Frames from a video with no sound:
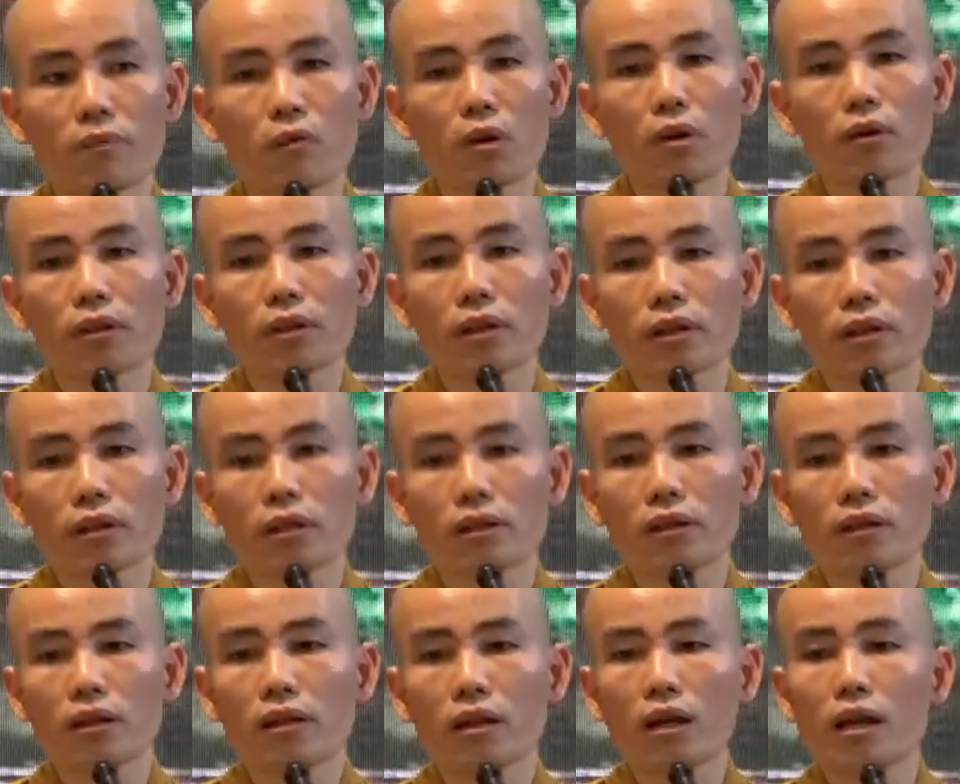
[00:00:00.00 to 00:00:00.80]
body
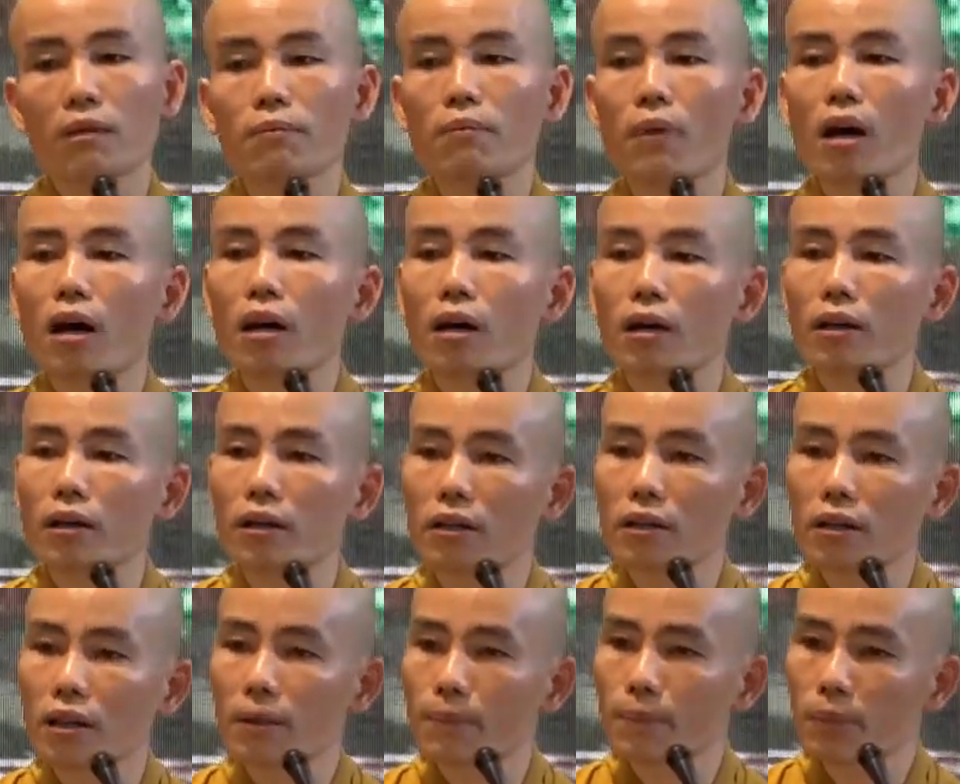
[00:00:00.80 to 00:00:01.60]
and
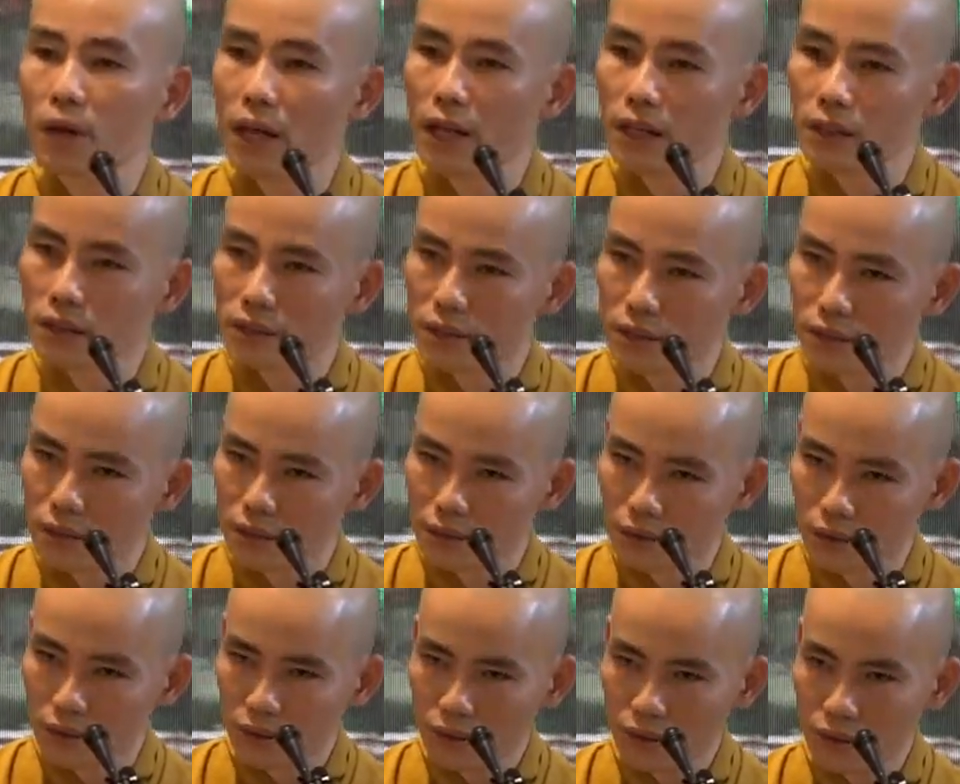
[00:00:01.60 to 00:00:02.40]
mind complex
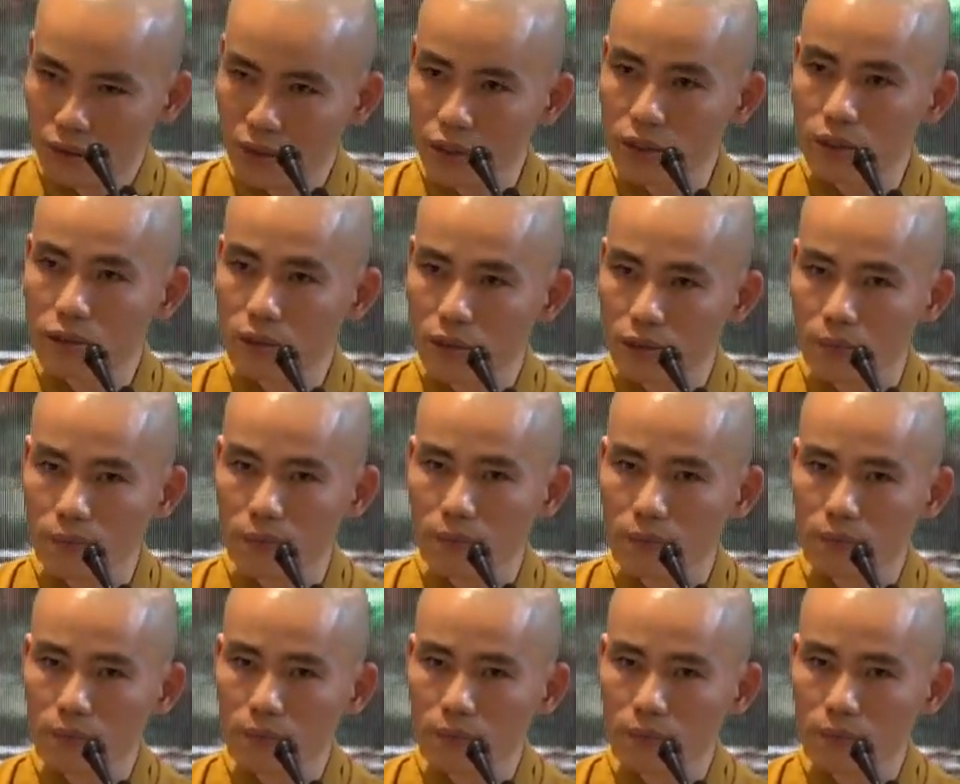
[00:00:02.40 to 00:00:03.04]
system.